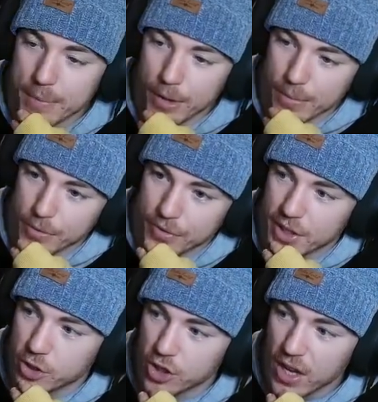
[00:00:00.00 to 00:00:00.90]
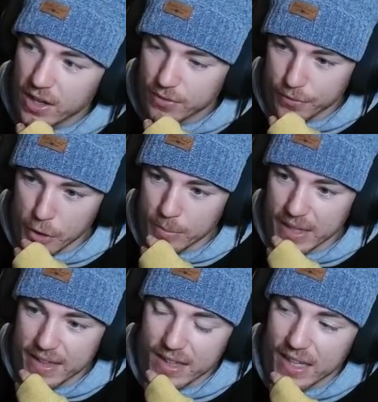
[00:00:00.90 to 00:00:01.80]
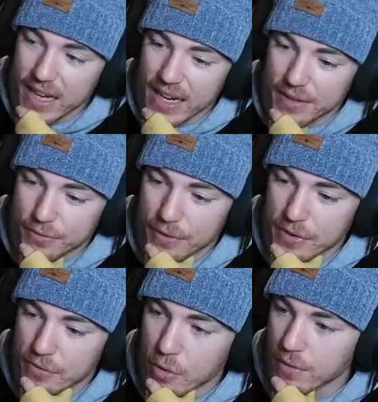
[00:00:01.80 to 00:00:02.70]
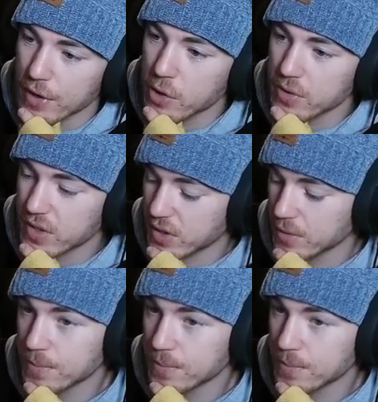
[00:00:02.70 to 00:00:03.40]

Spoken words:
Bobblefish firmly in the lead at 54 votes.